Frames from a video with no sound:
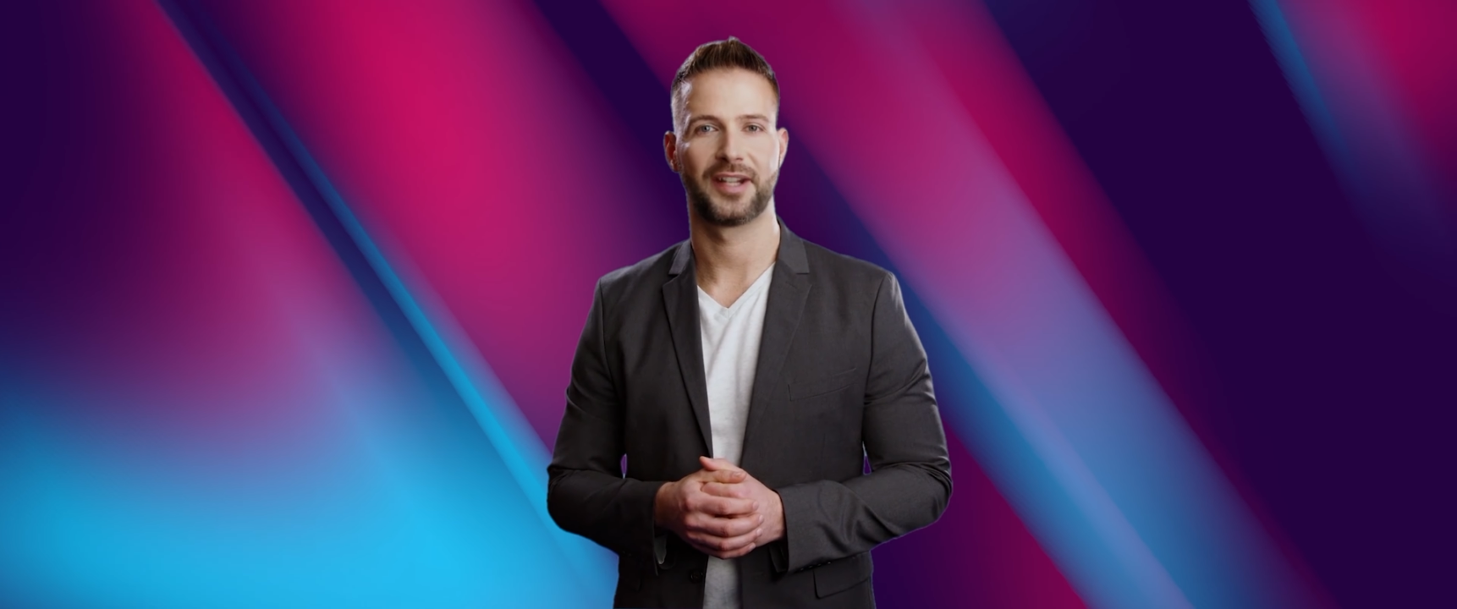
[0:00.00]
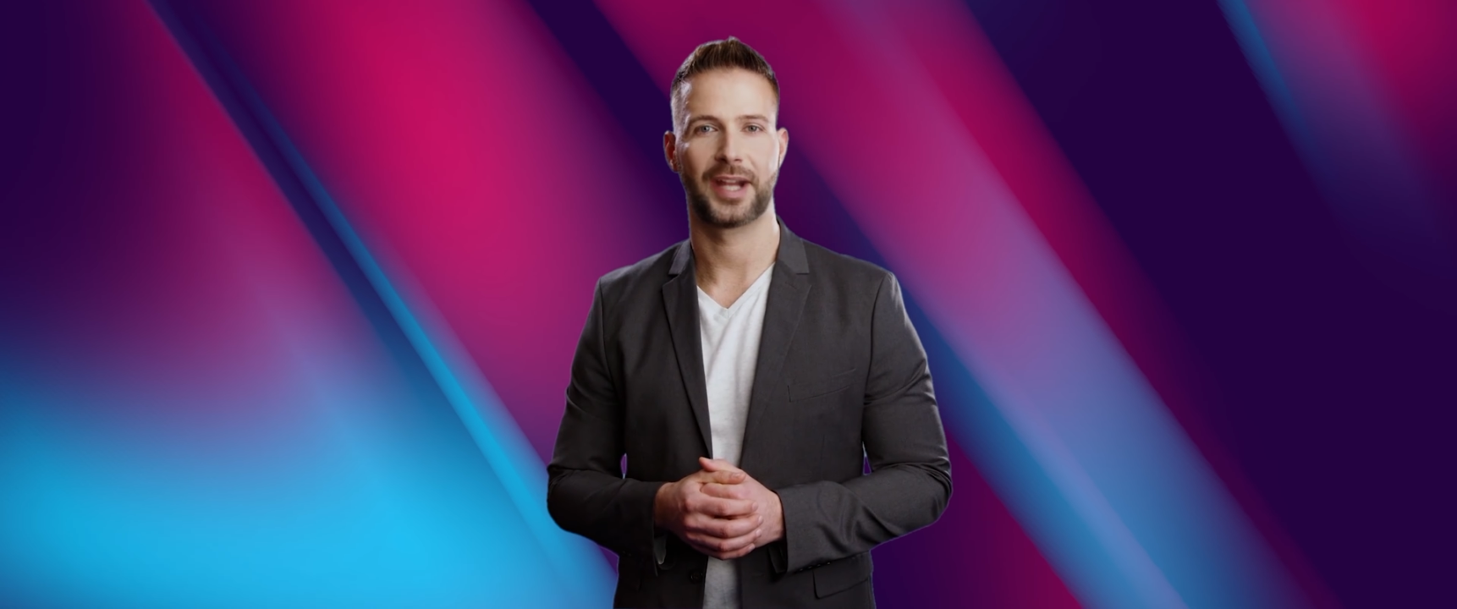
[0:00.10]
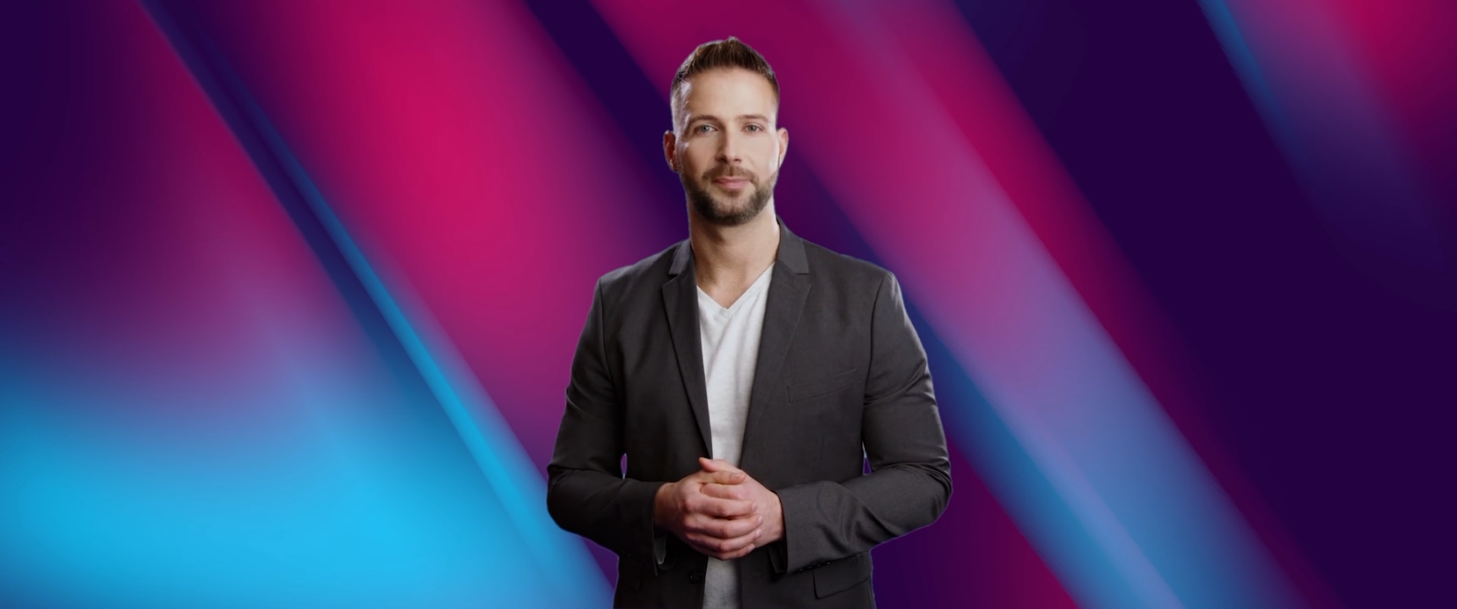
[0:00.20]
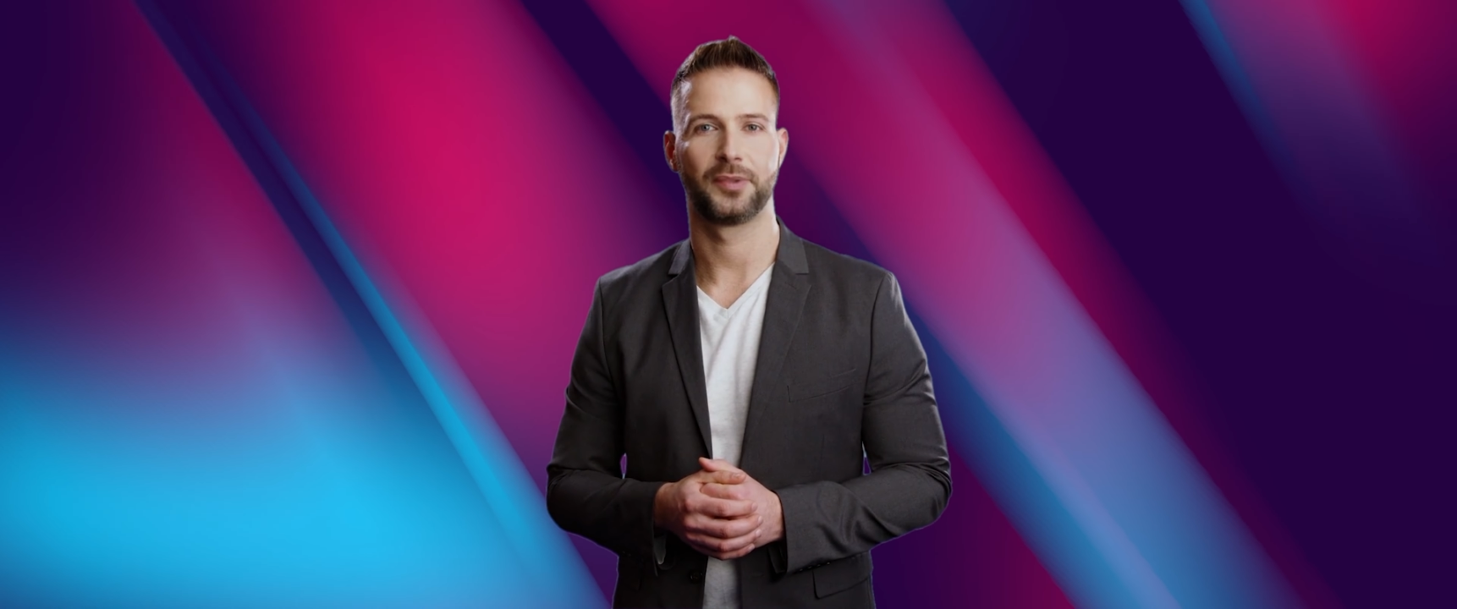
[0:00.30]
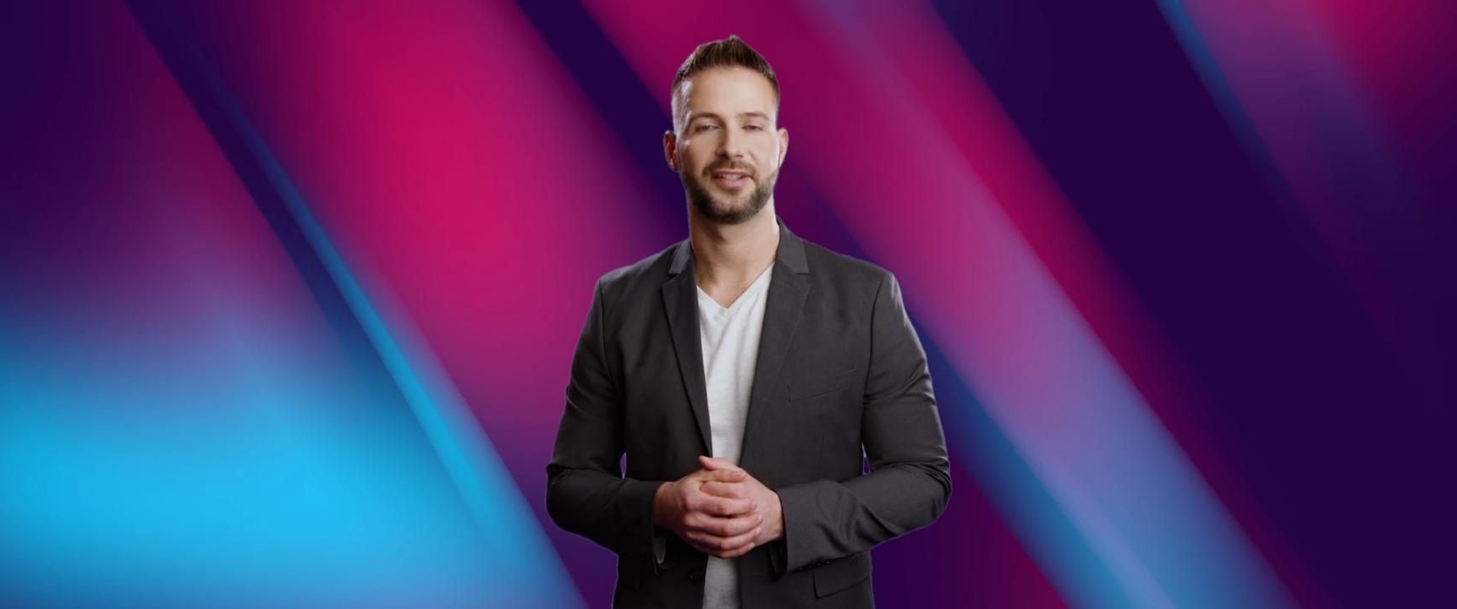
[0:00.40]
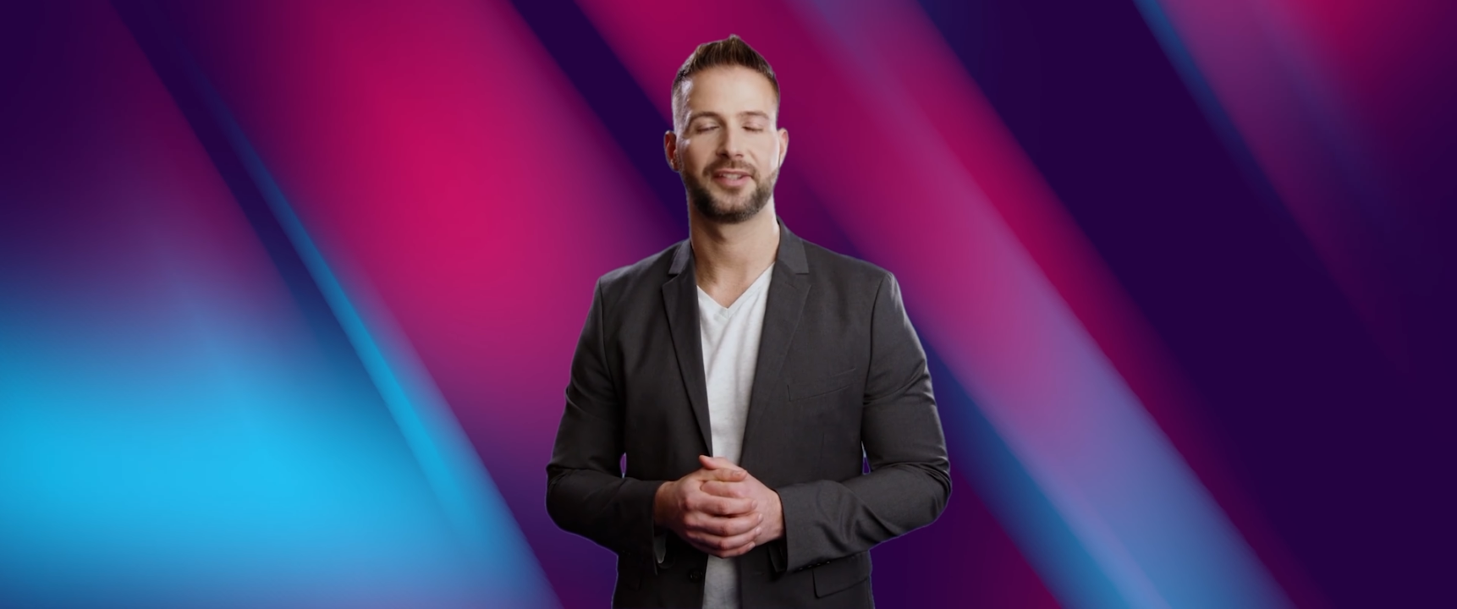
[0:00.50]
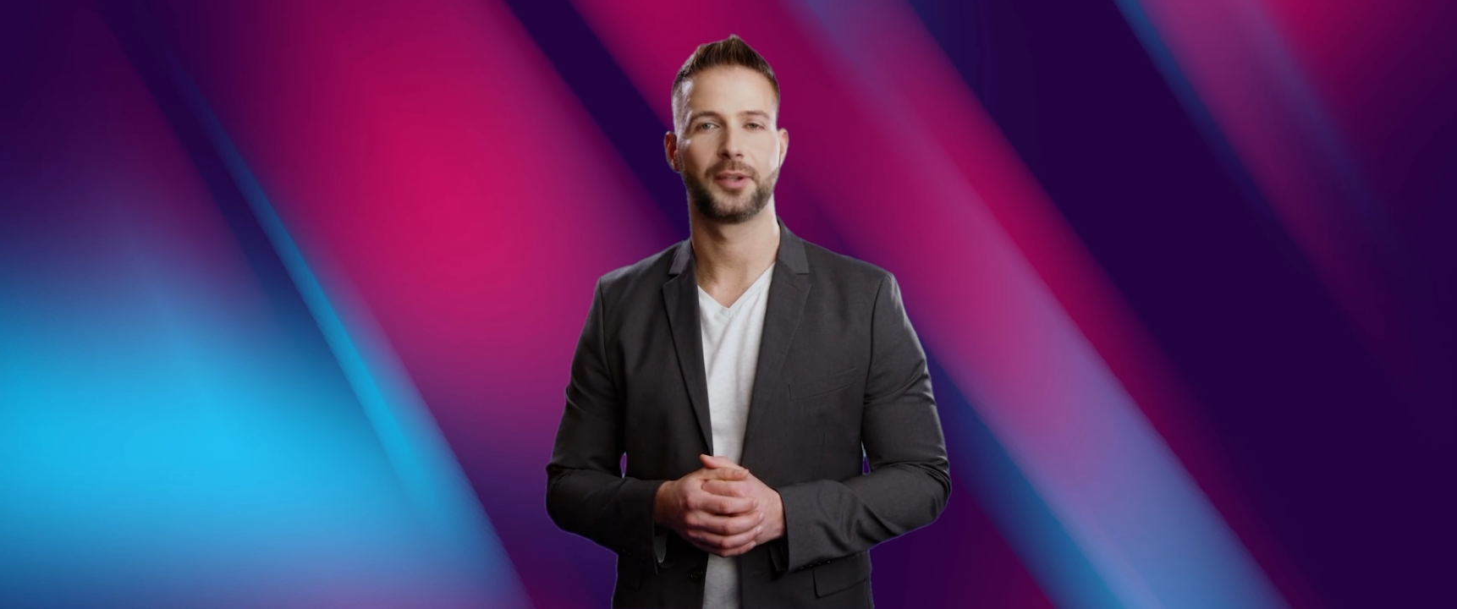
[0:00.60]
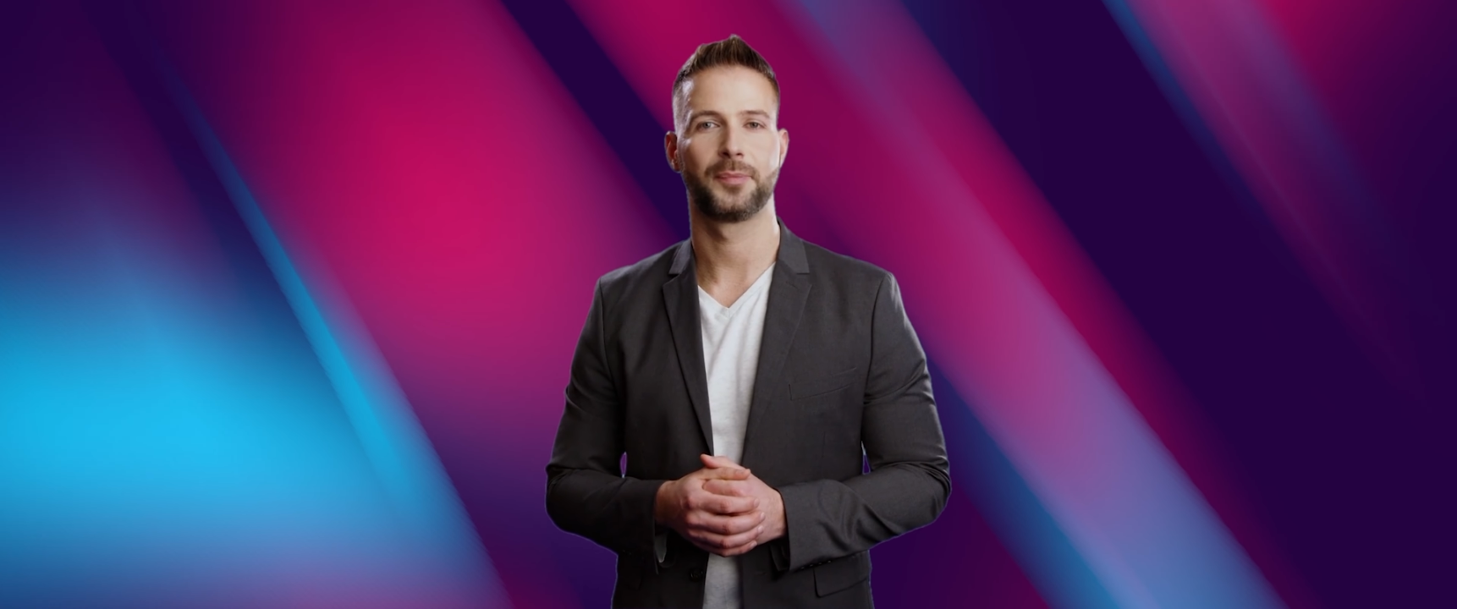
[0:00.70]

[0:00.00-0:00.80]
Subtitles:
captures the